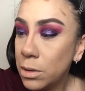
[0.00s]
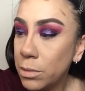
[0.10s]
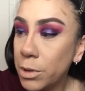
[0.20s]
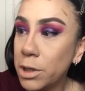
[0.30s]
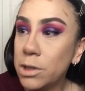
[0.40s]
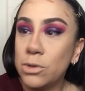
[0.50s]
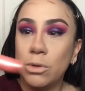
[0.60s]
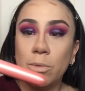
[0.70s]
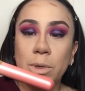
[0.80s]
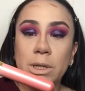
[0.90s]
We're going to do
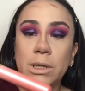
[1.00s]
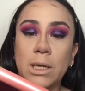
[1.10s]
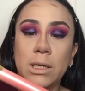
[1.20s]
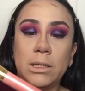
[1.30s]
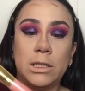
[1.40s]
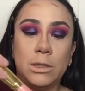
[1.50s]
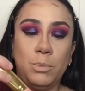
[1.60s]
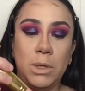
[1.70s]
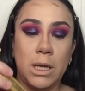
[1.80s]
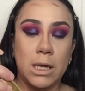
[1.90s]
it with this
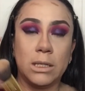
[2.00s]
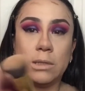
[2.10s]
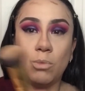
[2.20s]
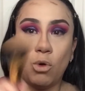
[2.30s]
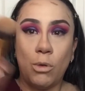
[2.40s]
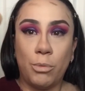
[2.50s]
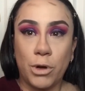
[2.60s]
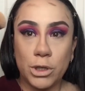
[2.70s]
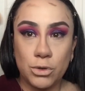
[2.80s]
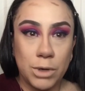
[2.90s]
BS small
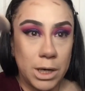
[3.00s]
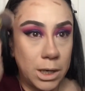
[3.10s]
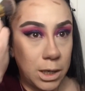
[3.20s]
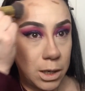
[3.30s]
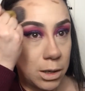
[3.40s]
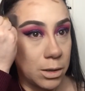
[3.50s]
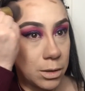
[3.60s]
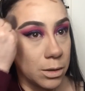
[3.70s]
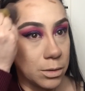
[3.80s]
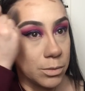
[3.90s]
brush right here.
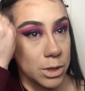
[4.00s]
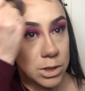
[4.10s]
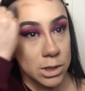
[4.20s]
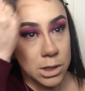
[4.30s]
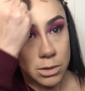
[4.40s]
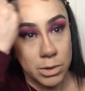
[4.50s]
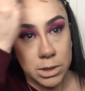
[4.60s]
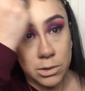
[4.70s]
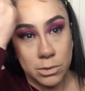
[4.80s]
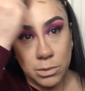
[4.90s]
We're just going
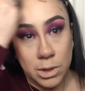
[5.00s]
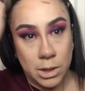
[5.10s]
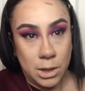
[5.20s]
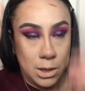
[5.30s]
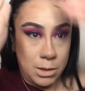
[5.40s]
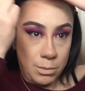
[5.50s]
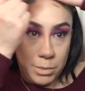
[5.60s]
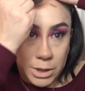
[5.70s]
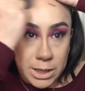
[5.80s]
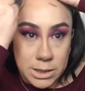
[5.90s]
to
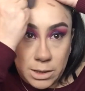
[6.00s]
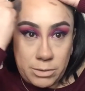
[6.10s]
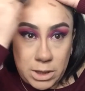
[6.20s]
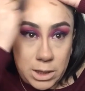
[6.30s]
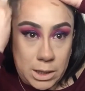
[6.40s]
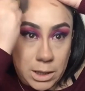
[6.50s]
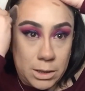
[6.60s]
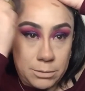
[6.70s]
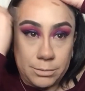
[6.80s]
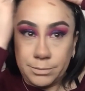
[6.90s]
blend everything in.